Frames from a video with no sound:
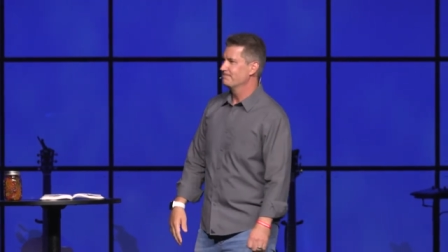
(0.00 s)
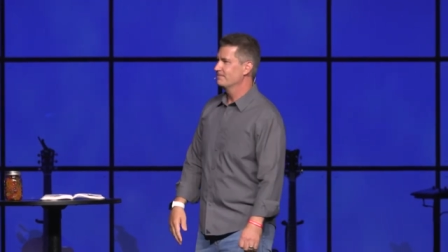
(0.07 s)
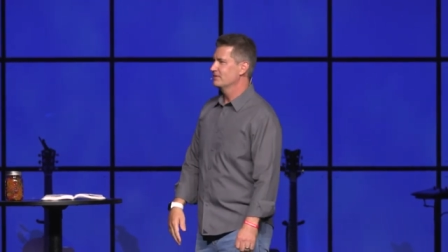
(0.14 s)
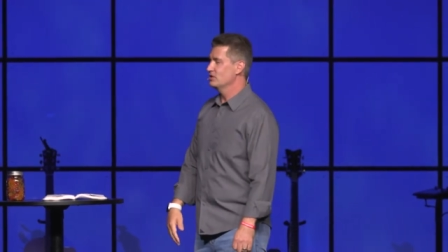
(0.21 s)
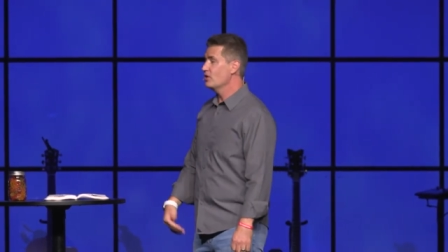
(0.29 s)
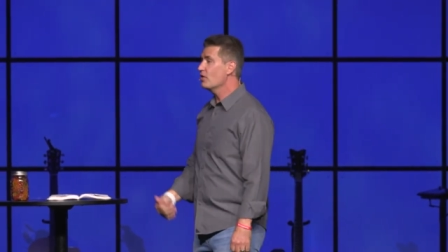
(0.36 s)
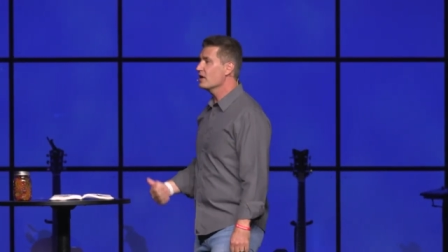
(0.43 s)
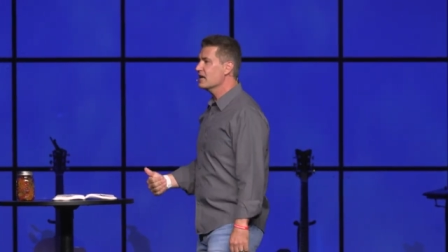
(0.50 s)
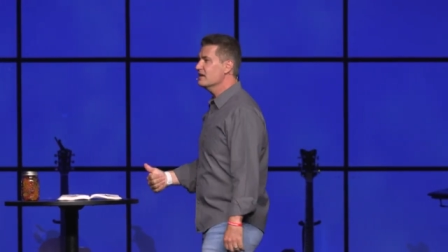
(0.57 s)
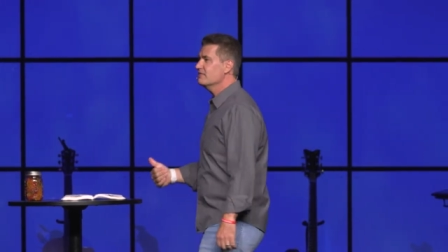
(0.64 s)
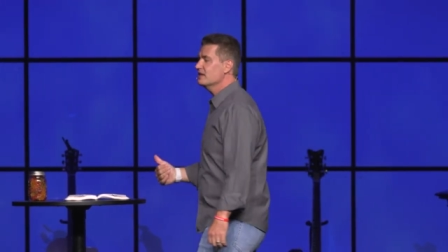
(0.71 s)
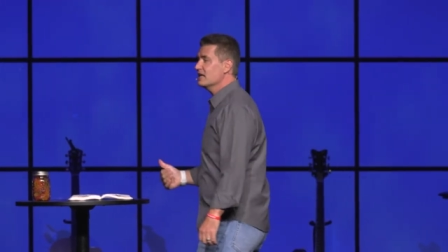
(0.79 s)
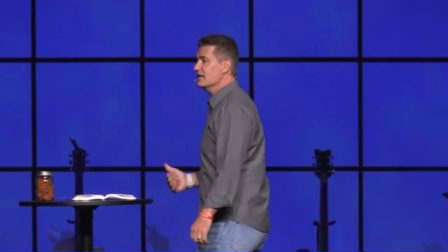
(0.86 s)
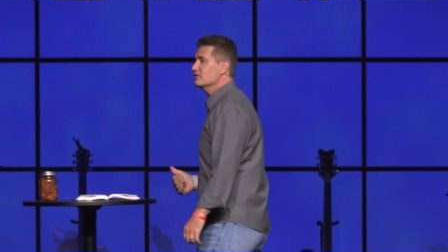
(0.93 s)
You know,
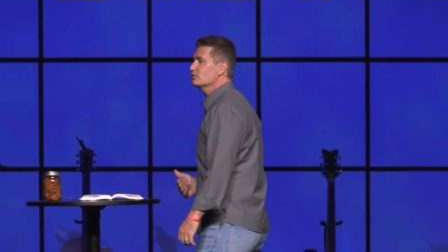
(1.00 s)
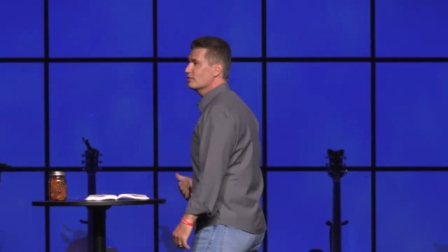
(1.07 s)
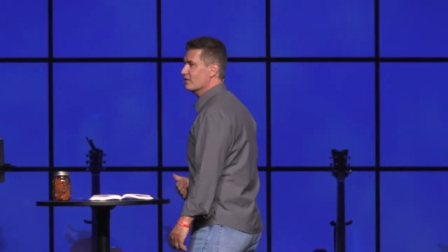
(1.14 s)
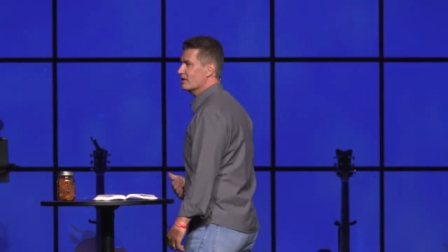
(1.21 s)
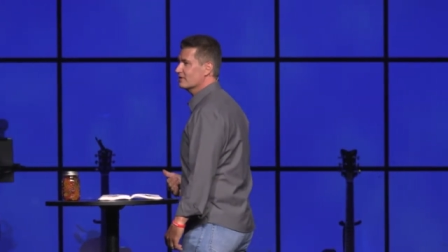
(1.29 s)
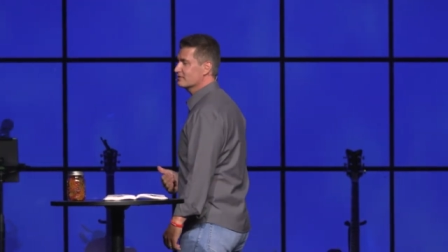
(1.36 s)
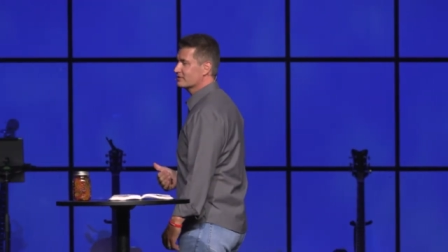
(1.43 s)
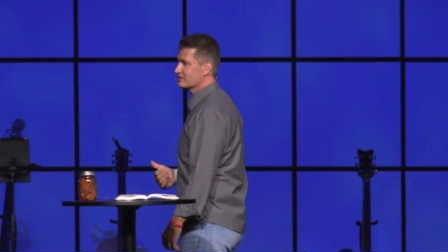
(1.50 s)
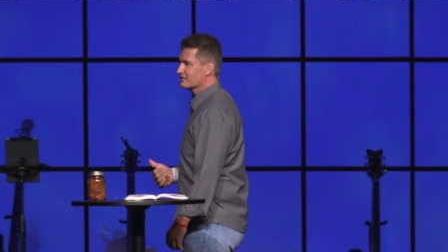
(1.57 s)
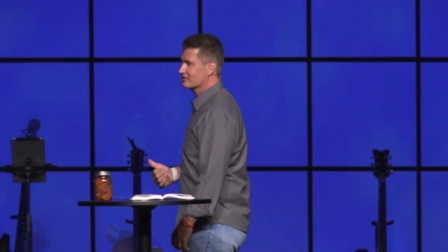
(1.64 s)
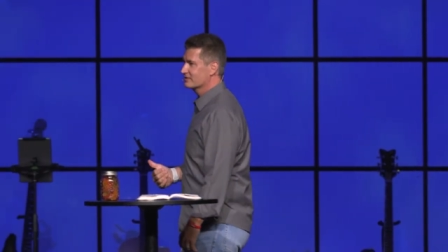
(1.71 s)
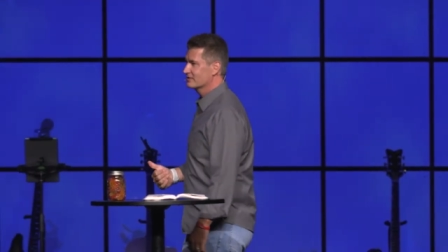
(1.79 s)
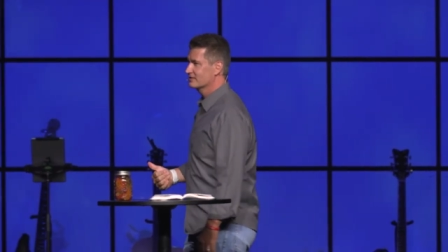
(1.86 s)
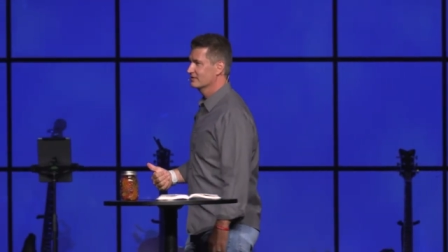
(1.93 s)
even introverts
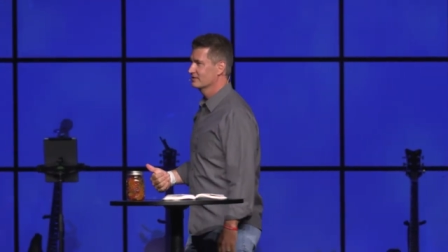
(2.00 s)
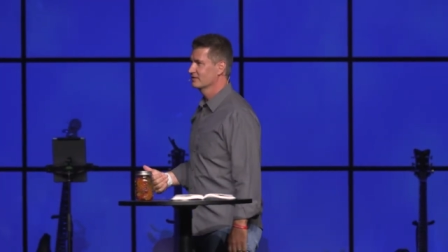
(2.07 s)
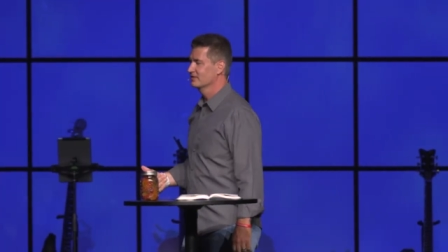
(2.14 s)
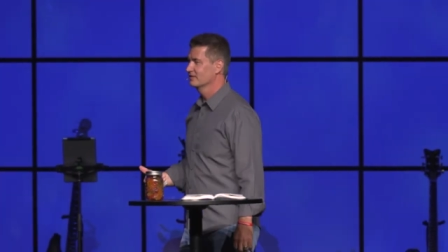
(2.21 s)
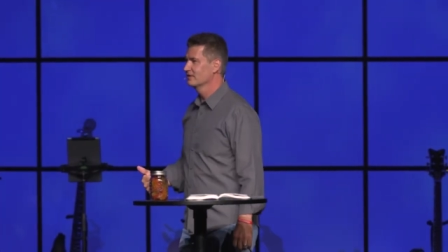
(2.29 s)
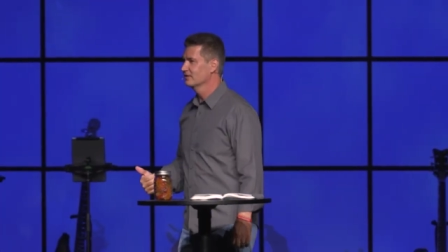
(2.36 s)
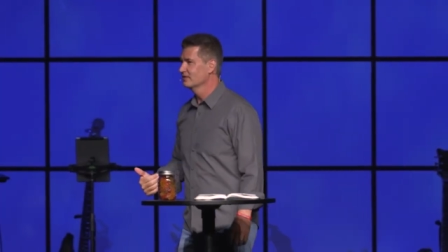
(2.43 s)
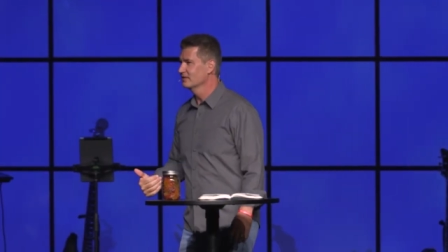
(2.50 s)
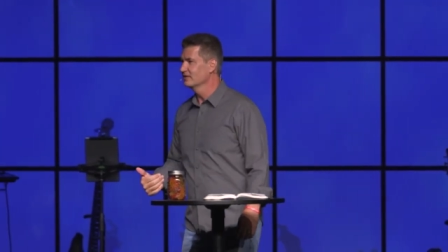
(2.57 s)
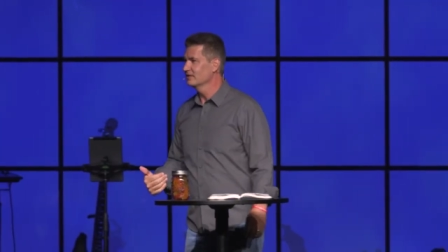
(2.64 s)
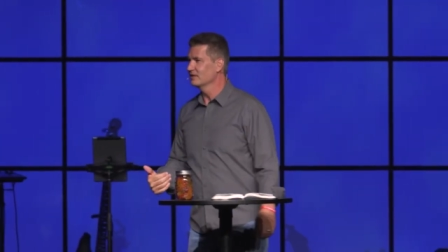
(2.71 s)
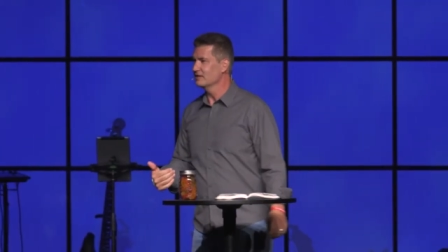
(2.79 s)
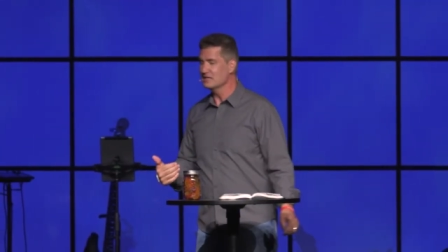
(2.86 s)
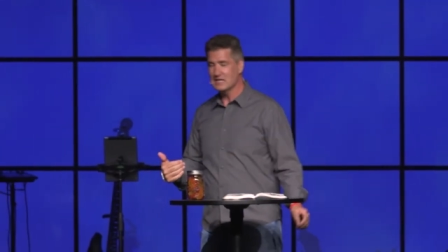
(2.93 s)

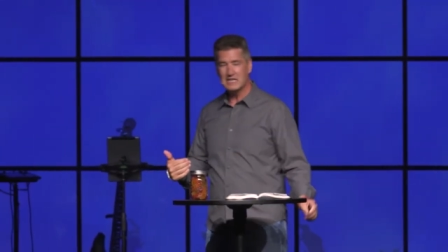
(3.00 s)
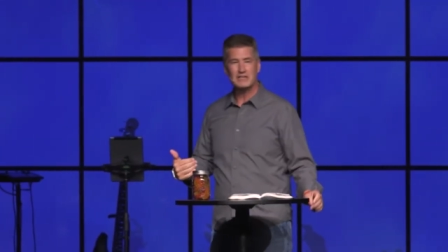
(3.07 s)
need